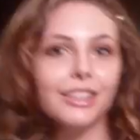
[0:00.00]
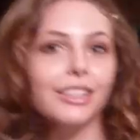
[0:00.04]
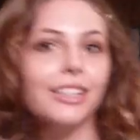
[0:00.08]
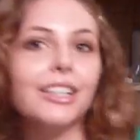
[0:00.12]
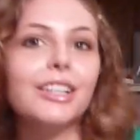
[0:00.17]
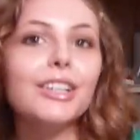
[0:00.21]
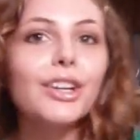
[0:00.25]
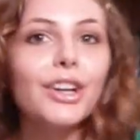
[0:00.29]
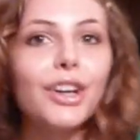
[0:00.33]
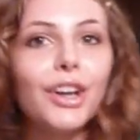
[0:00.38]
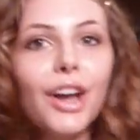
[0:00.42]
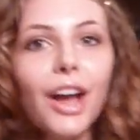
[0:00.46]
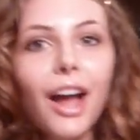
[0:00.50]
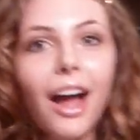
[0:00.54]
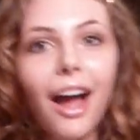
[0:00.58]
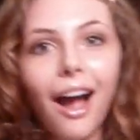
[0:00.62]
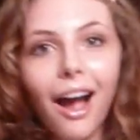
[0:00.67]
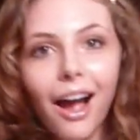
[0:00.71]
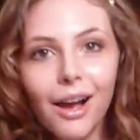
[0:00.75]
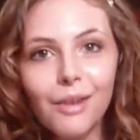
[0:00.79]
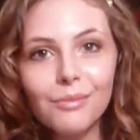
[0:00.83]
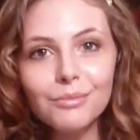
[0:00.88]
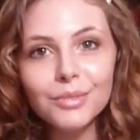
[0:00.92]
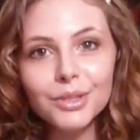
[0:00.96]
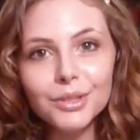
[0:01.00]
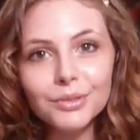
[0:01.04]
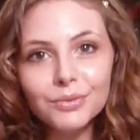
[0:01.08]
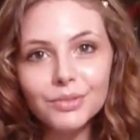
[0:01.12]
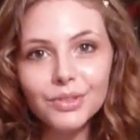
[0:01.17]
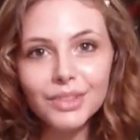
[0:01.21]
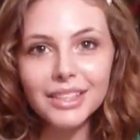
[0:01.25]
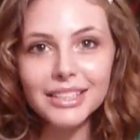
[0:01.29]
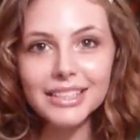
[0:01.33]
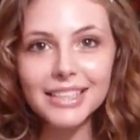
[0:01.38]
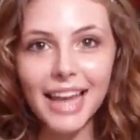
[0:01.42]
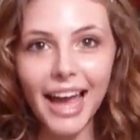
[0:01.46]

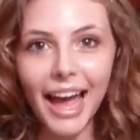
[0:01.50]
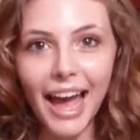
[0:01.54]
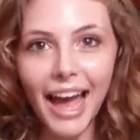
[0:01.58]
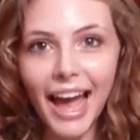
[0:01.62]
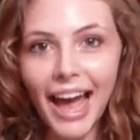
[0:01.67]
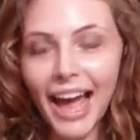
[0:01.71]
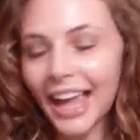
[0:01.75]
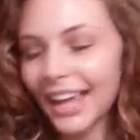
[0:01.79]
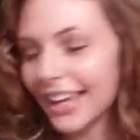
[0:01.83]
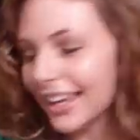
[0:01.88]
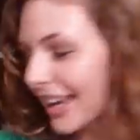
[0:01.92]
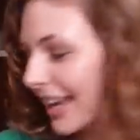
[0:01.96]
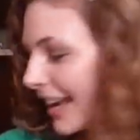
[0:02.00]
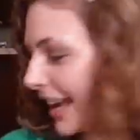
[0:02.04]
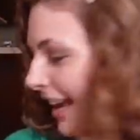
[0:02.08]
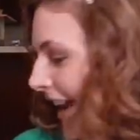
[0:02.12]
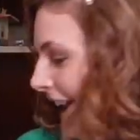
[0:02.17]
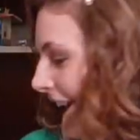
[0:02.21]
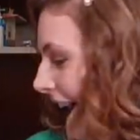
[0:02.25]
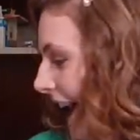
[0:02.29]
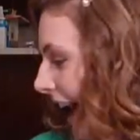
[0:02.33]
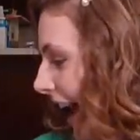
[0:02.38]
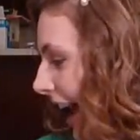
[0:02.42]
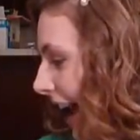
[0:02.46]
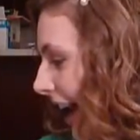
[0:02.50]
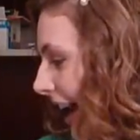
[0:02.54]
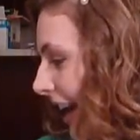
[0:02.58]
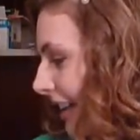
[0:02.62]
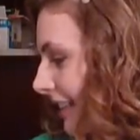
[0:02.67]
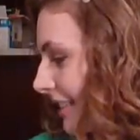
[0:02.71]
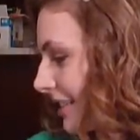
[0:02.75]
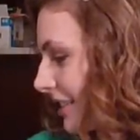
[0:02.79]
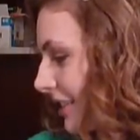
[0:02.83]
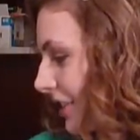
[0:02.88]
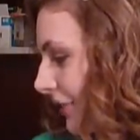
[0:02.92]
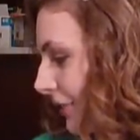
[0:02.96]
the tag.
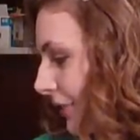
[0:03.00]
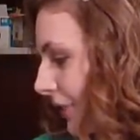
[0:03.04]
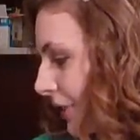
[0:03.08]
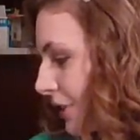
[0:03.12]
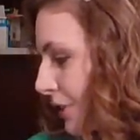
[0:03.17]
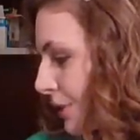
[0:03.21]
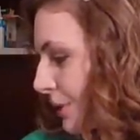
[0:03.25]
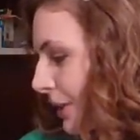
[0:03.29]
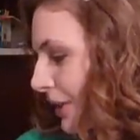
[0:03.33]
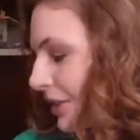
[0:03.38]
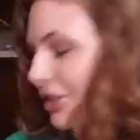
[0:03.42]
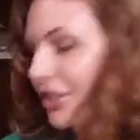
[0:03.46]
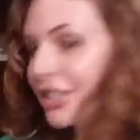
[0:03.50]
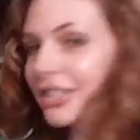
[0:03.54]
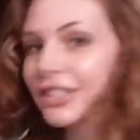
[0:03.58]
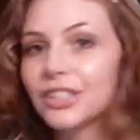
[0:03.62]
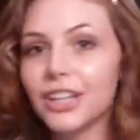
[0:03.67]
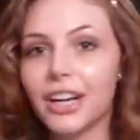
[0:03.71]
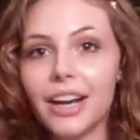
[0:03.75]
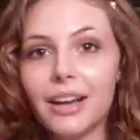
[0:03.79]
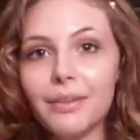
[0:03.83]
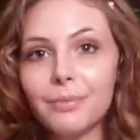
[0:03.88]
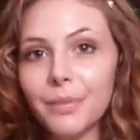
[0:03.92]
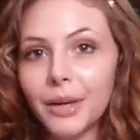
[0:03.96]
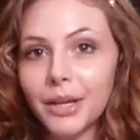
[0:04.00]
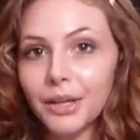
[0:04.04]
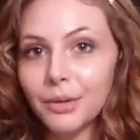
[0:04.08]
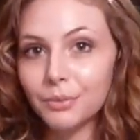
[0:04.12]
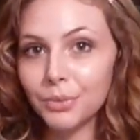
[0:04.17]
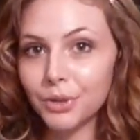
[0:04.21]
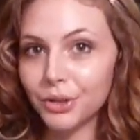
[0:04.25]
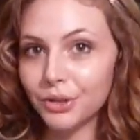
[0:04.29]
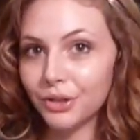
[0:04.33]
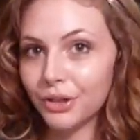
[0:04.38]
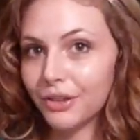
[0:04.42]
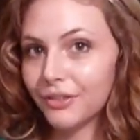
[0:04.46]
And the first question, sorry, I have my
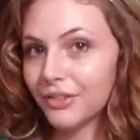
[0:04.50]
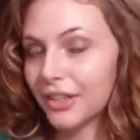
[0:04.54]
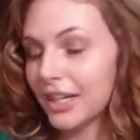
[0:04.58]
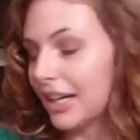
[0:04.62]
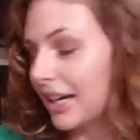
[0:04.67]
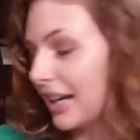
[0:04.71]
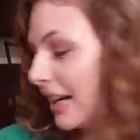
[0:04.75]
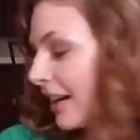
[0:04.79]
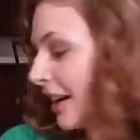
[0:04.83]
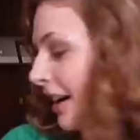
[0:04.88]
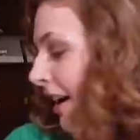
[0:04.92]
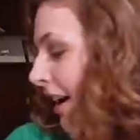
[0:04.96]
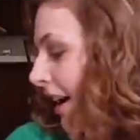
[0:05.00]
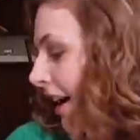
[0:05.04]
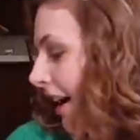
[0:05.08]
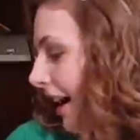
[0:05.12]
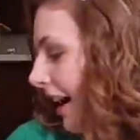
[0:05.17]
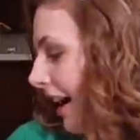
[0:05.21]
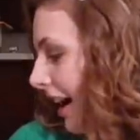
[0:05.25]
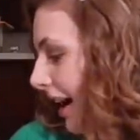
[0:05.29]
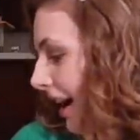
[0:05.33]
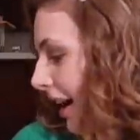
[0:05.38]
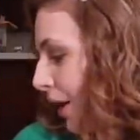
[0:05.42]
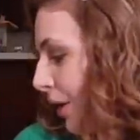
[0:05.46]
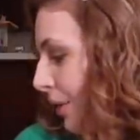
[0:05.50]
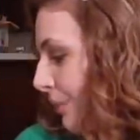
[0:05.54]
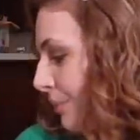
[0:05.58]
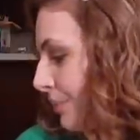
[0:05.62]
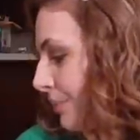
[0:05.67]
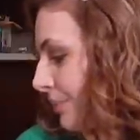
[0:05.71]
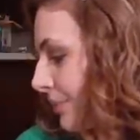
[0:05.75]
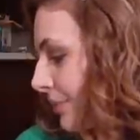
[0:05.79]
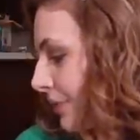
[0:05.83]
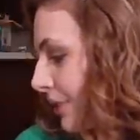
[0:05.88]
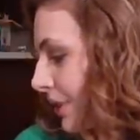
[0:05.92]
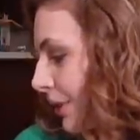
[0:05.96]
computer over here.
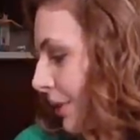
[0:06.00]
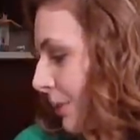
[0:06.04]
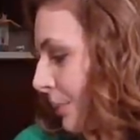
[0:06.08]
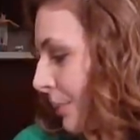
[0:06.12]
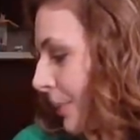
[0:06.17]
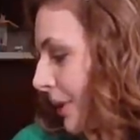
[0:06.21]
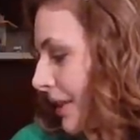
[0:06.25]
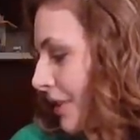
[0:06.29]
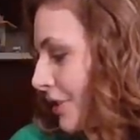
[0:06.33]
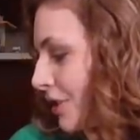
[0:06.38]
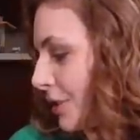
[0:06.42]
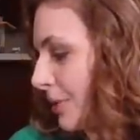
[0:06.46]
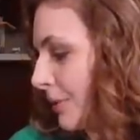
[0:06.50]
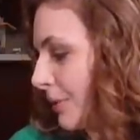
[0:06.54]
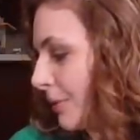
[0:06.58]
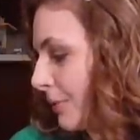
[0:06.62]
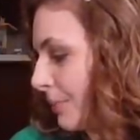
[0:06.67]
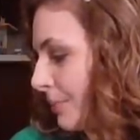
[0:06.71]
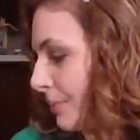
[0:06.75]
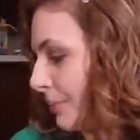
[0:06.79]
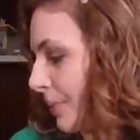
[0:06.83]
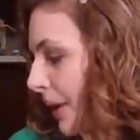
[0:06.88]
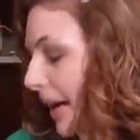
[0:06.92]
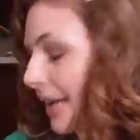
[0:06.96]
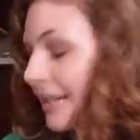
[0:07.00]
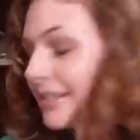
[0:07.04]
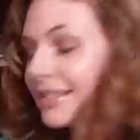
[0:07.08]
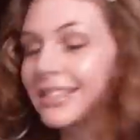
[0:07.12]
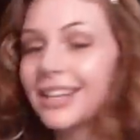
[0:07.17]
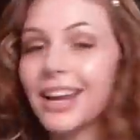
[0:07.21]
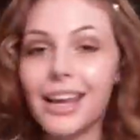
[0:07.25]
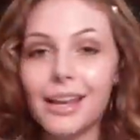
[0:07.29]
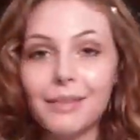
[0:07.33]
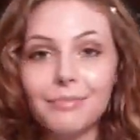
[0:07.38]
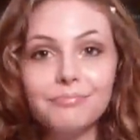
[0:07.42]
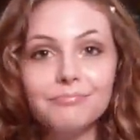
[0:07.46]
What is your pet's
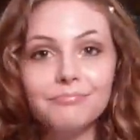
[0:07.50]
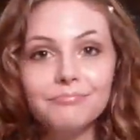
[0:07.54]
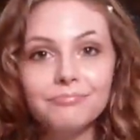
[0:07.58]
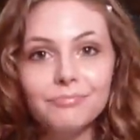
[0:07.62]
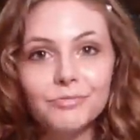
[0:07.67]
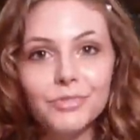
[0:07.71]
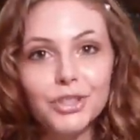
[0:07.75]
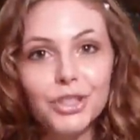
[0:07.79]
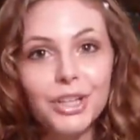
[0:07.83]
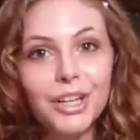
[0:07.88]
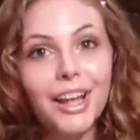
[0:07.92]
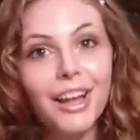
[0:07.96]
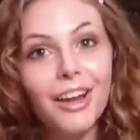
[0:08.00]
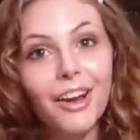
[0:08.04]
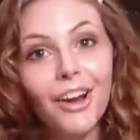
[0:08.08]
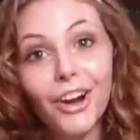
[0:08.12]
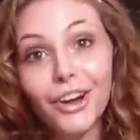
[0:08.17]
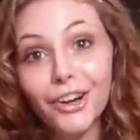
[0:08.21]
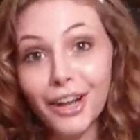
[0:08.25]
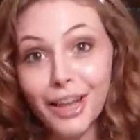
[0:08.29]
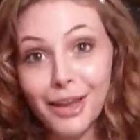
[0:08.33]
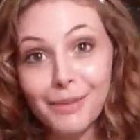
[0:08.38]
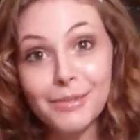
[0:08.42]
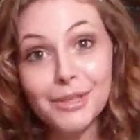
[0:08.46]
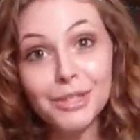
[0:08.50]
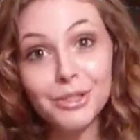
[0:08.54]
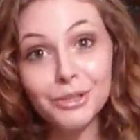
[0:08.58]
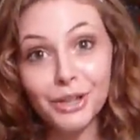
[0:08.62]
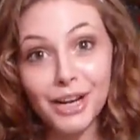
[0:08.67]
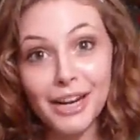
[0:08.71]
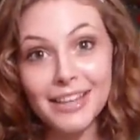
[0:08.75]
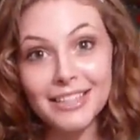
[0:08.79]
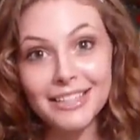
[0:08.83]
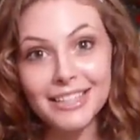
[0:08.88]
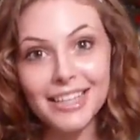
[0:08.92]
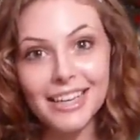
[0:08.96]
name? Her name is
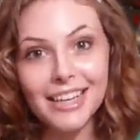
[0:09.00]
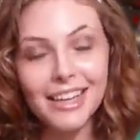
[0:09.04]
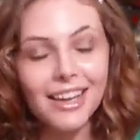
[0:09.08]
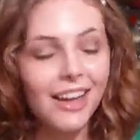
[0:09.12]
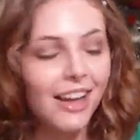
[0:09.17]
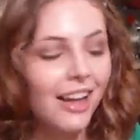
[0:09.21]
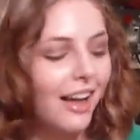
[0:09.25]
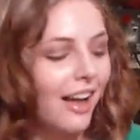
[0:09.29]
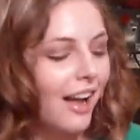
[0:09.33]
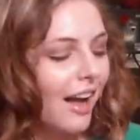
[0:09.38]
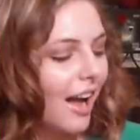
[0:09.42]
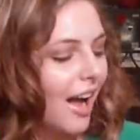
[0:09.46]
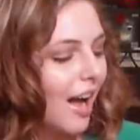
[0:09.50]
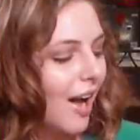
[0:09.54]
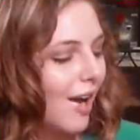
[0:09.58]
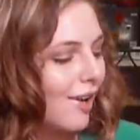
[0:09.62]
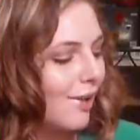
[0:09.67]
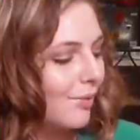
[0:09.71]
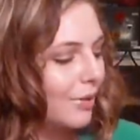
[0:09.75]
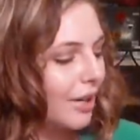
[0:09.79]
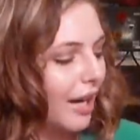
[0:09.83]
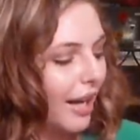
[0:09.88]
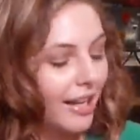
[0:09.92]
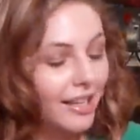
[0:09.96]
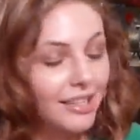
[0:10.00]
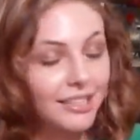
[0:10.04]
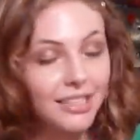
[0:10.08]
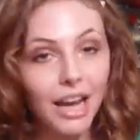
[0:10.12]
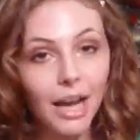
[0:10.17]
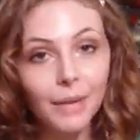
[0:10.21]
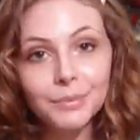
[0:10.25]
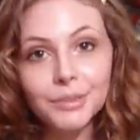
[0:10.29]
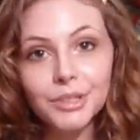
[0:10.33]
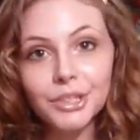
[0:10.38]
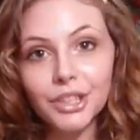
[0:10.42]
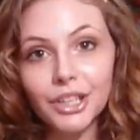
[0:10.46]
Gracie. When I
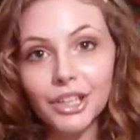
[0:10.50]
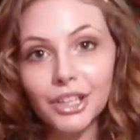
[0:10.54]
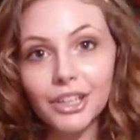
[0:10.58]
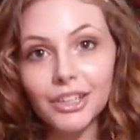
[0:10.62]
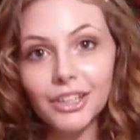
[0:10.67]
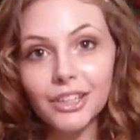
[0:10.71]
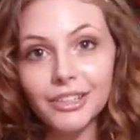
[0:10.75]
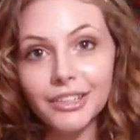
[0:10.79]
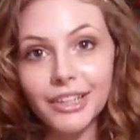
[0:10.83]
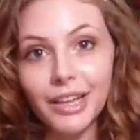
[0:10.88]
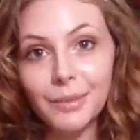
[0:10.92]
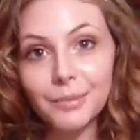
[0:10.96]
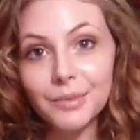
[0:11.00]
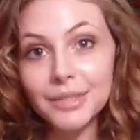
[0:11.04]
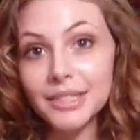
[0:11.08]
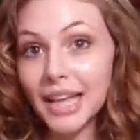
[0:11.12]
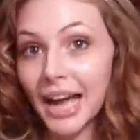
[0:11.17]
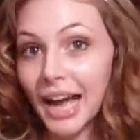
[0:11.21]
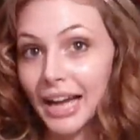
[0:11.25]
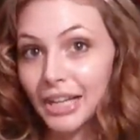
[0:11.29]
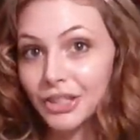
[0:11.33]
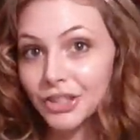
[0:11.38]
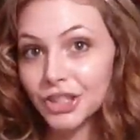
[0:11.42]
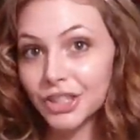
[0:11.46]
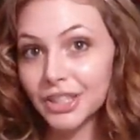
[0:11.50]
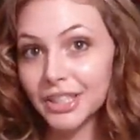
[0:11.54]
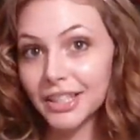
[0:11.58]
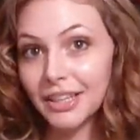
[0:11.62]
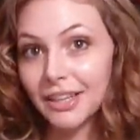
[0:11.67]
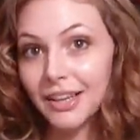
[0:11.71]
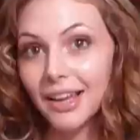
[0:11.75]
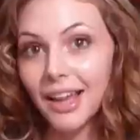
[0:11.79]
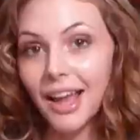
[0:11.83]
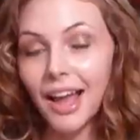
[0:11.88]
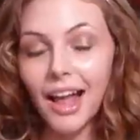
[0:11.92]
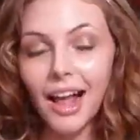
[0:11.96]
adopted her, her name was
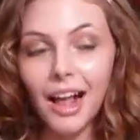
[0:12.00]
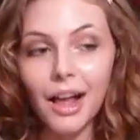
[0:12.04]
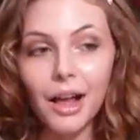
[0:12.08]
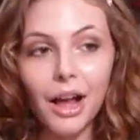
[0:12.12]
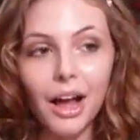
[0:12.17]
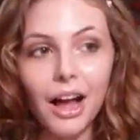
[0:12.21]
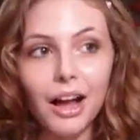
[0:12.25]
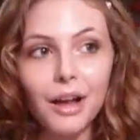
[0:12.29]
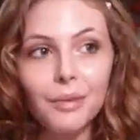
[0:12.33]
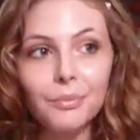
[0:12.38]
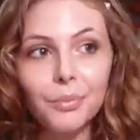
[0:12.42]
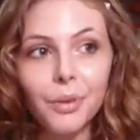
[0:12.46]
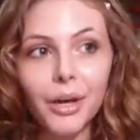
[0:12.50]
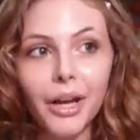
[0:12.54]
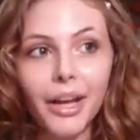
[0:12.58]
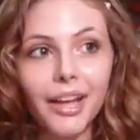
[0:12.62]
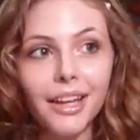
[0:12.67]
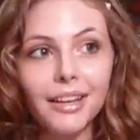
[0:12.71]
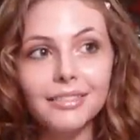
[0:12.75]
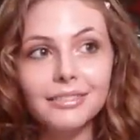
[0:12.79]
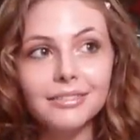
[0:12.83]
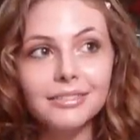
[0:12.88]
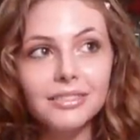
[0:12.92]
Ashley, but